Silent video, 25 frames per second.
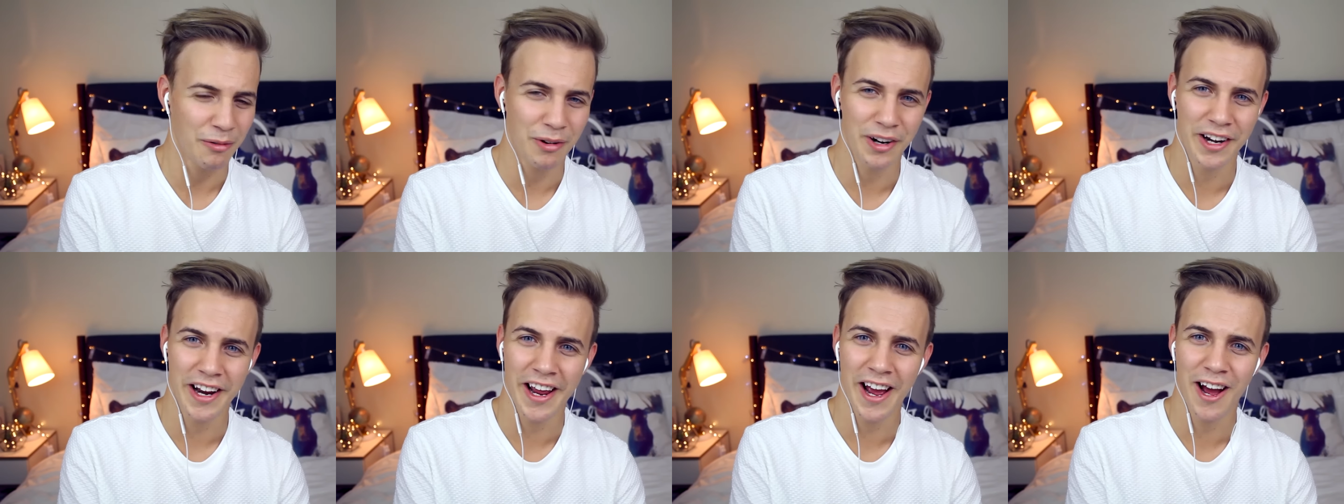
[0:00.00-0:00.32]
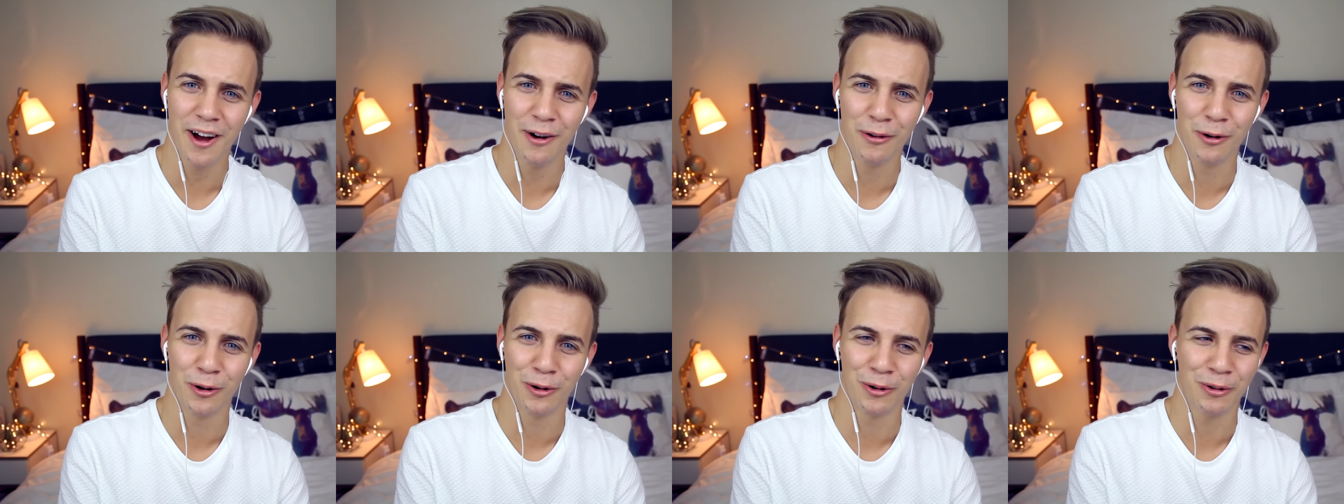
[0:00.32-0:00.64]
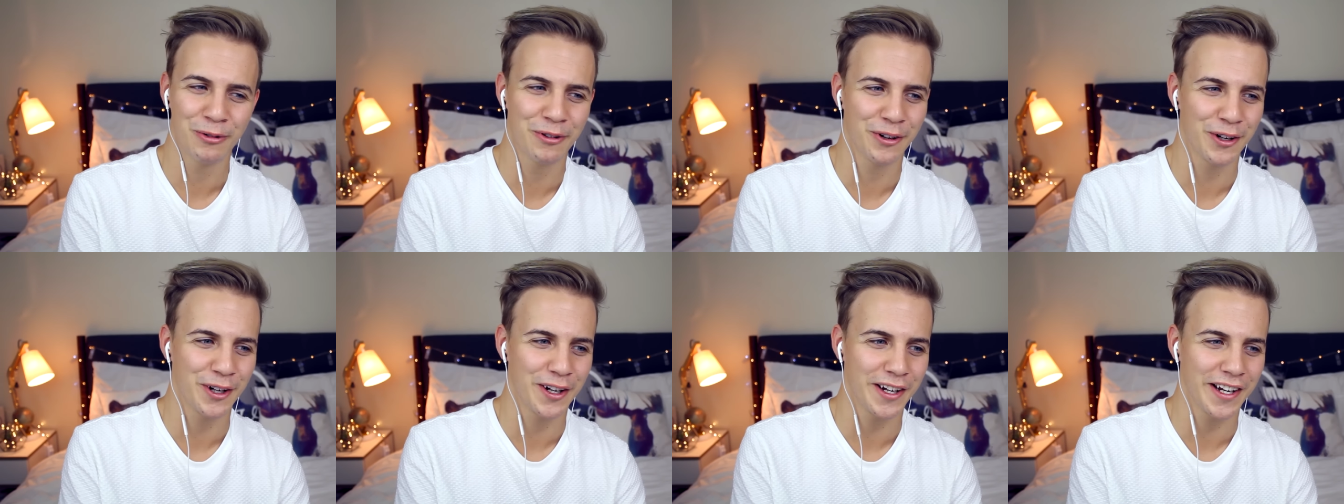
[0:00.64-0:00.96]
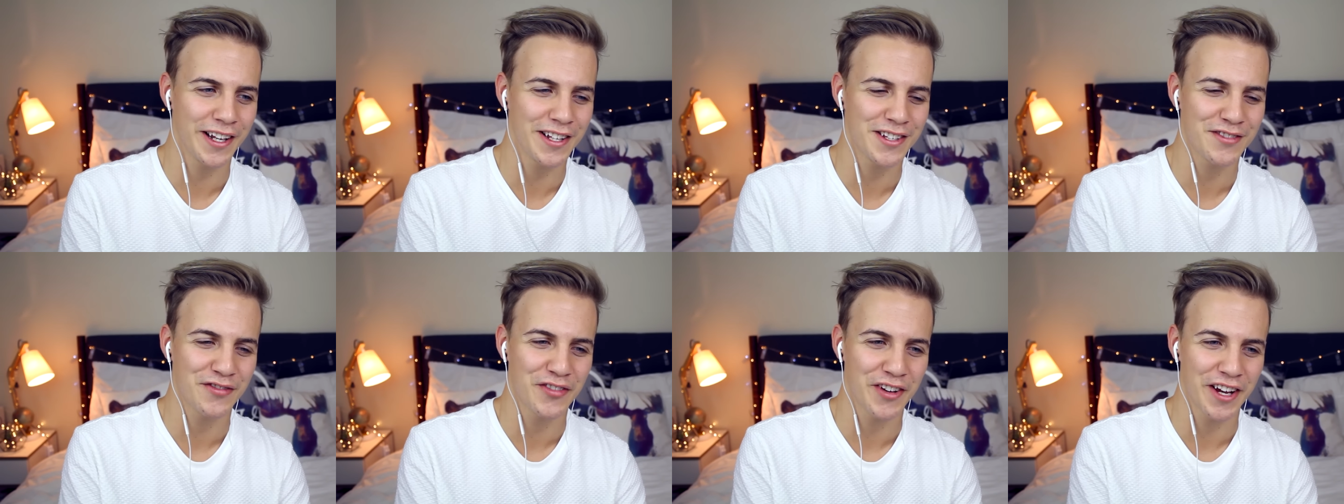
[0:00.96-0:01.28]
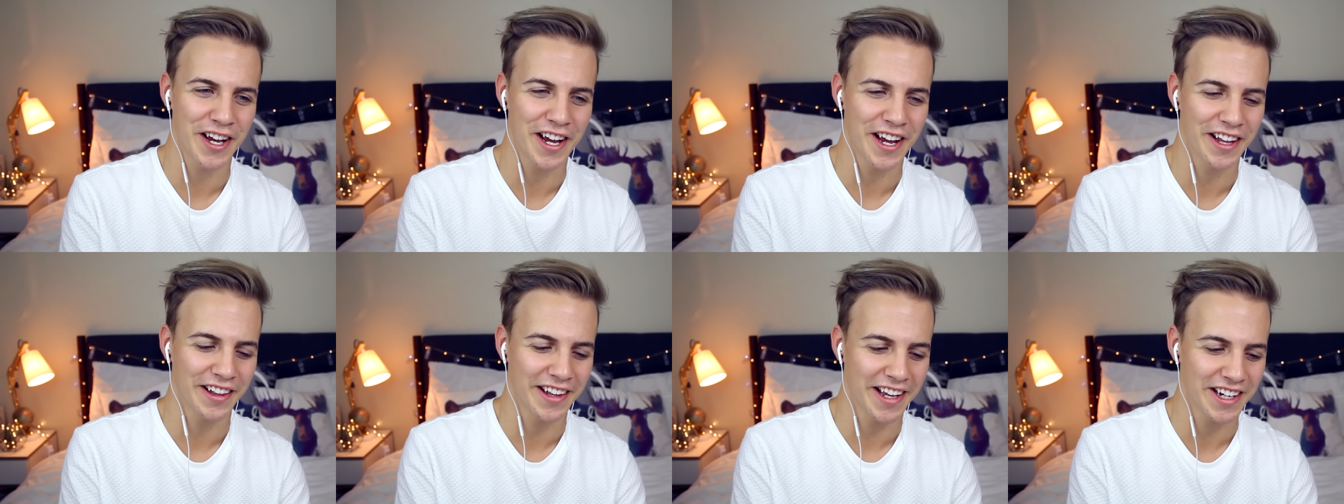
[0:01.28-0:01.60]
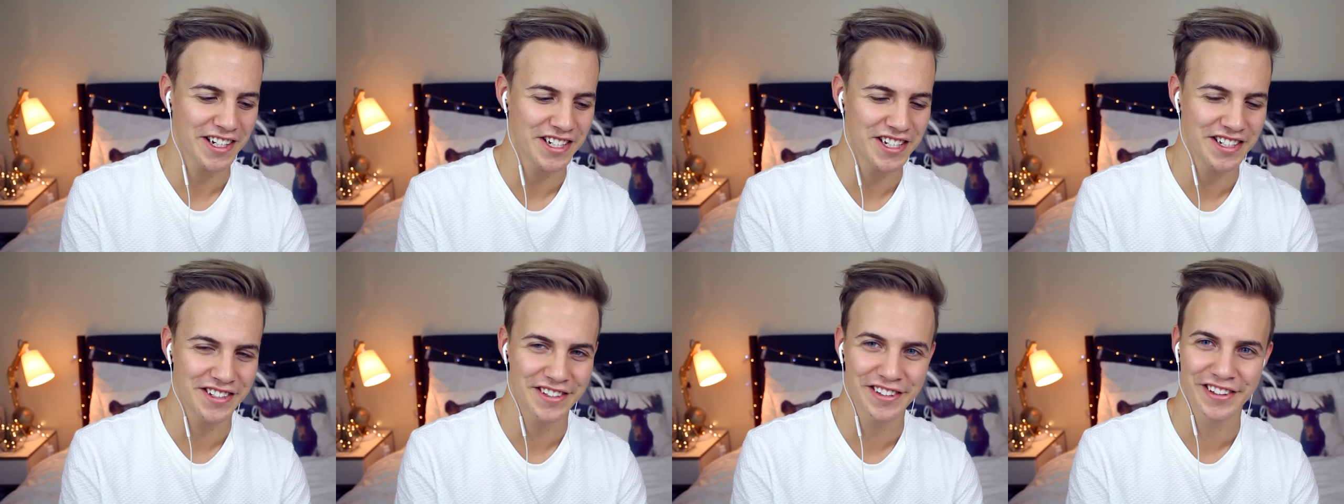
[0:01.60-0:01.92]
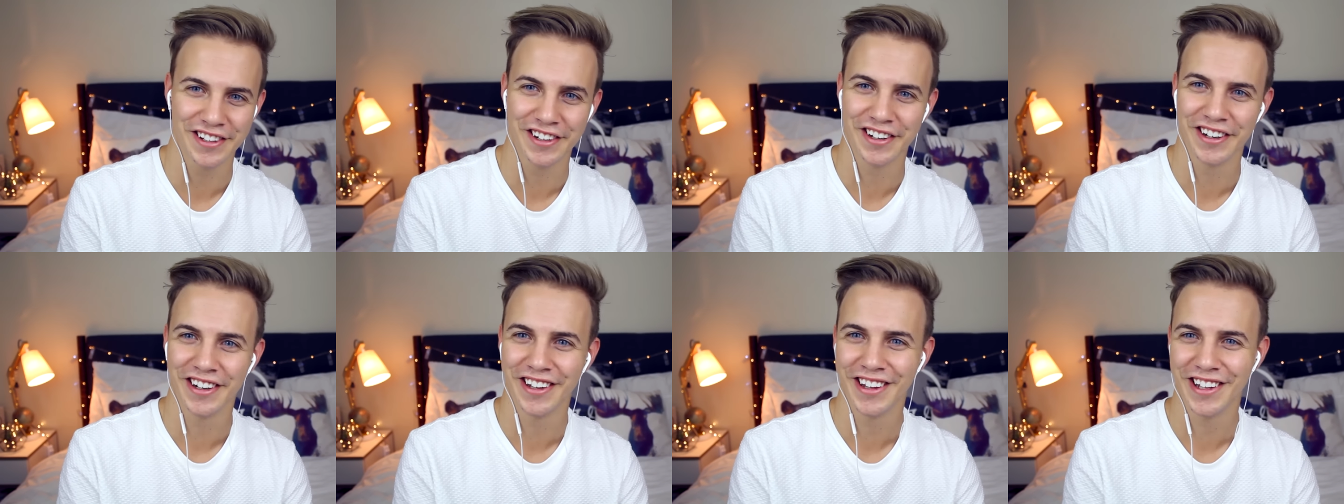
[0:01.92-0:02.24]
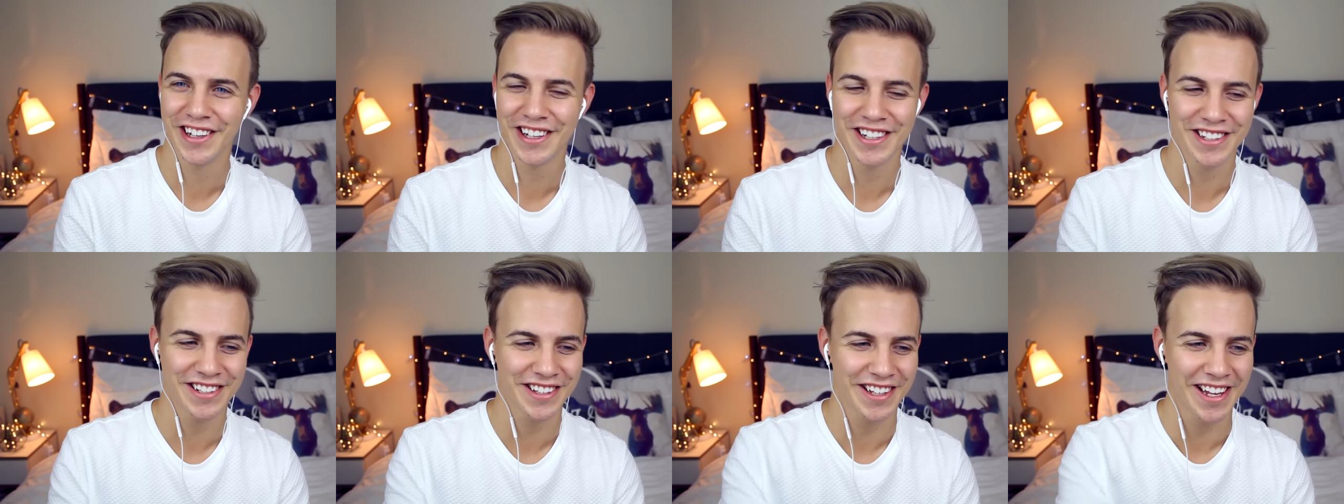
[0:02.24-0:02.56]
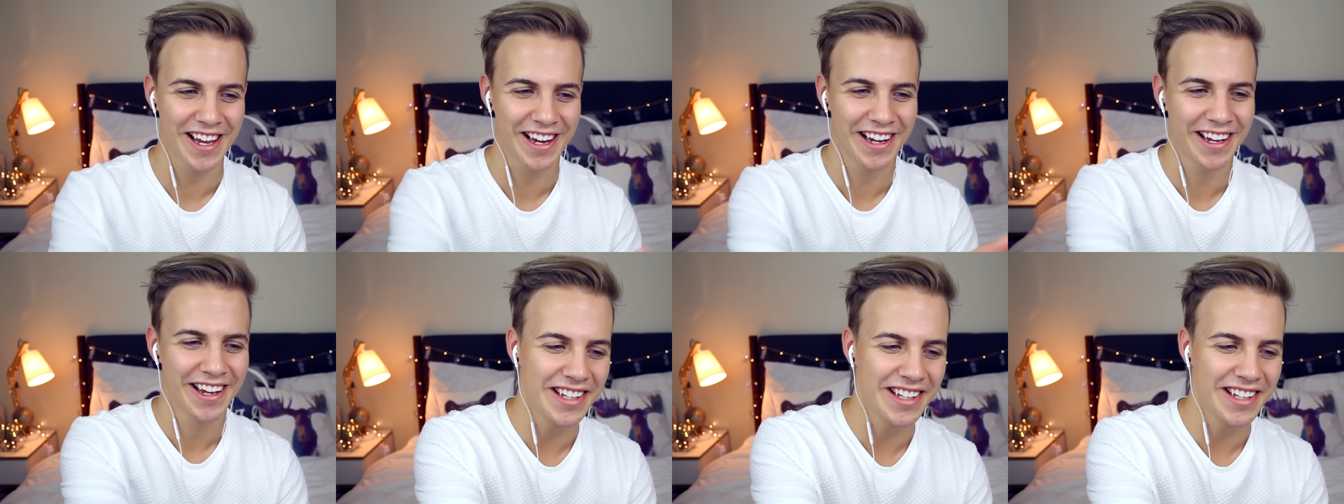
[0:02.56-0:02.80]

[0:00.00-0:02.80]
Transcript: wonder how awkward it is for her. Like, she's literally just, like,